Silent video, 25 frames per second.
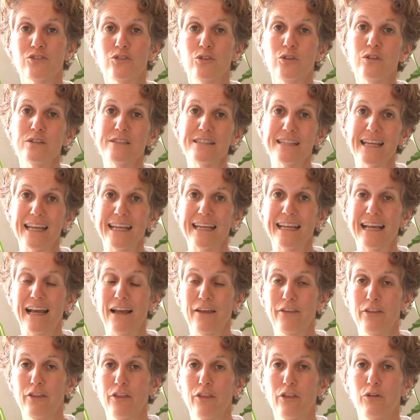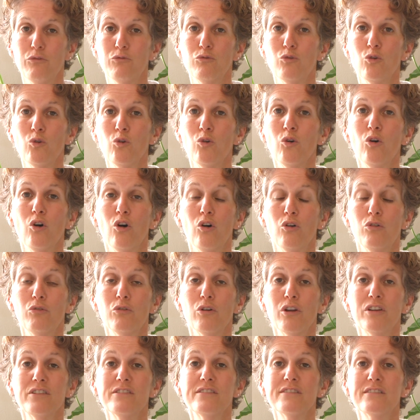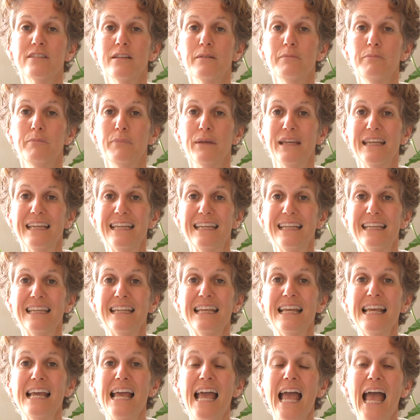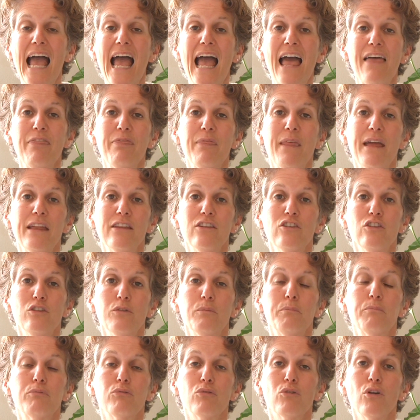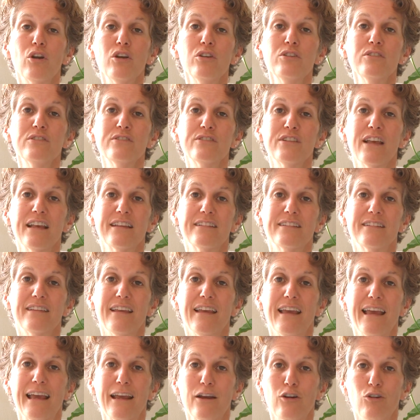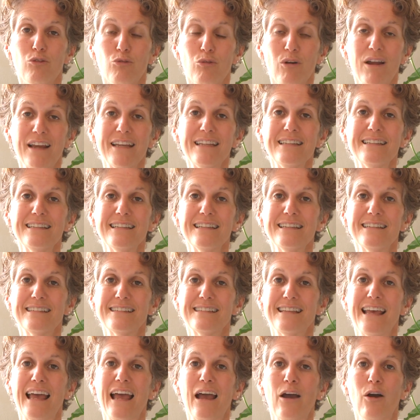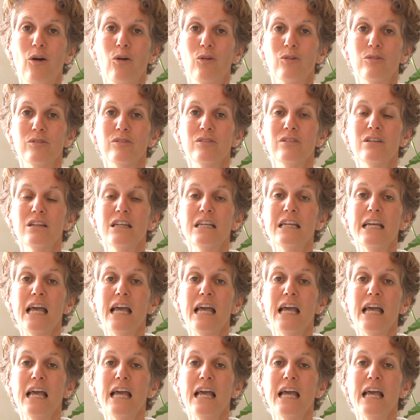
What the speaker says: So you take either the raw or roasted bean and then you process it and grind it down.